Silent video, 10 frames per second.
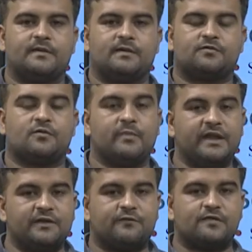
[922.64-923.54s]
So,
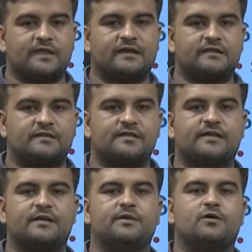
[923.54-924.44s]
meaningful sentences
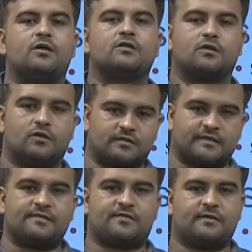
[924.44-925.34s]
can be called
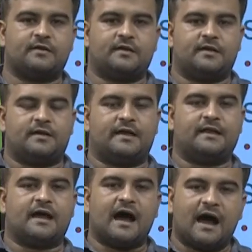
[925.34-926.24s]
clauses
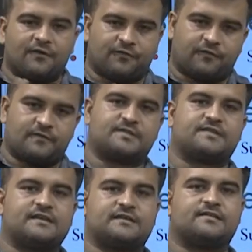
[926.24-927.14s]
and half
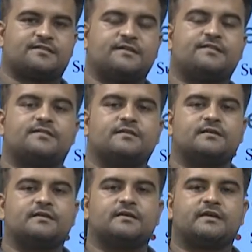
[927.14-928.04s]
sentences
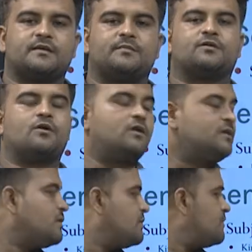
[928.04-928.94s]
can be called
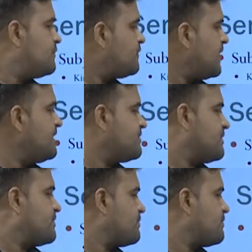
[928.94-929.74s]
phrases.